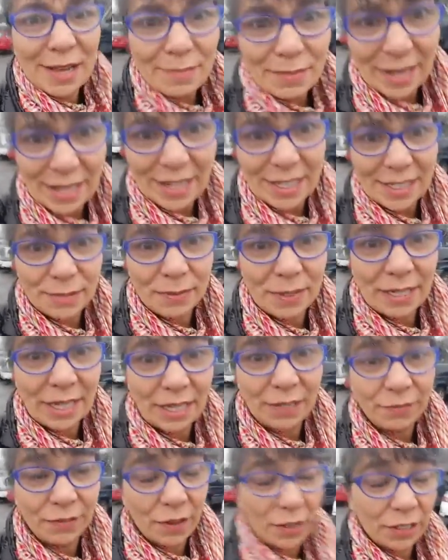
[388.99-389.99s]
My husband
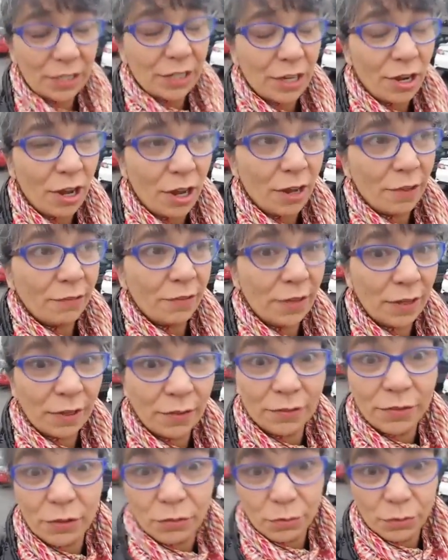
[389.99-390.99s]
had fallen off
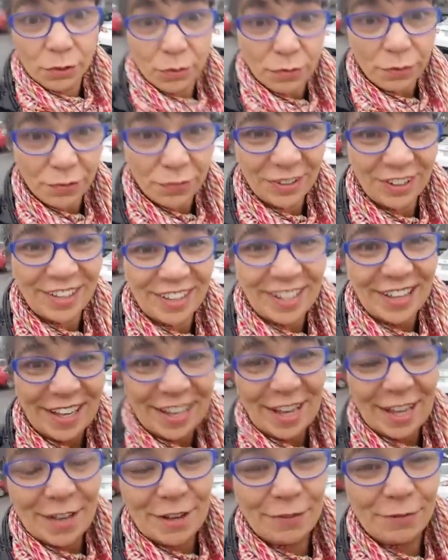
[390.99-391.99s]
of the roof
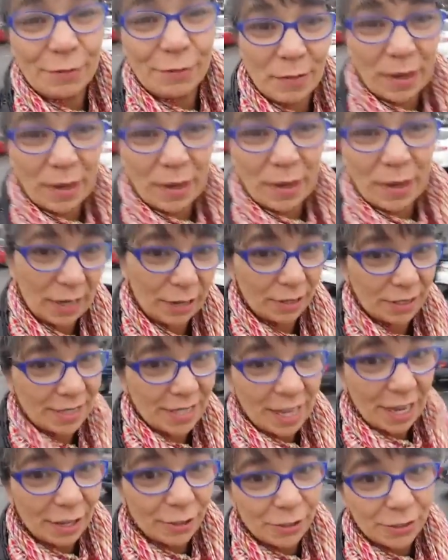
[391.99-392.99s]
of my parents'
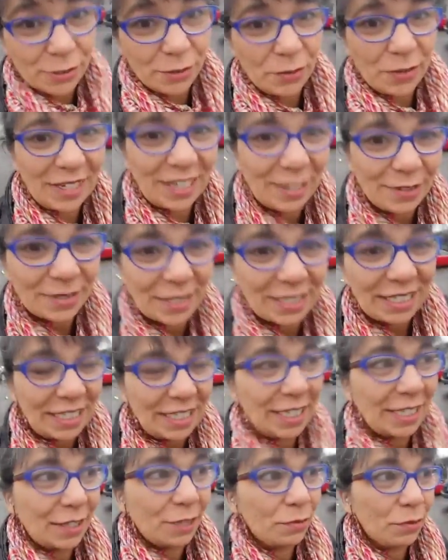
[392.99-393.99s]
house when he was
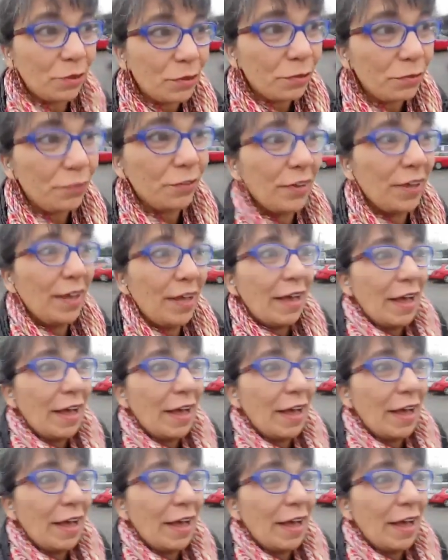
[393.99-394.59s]
cleaning the roof.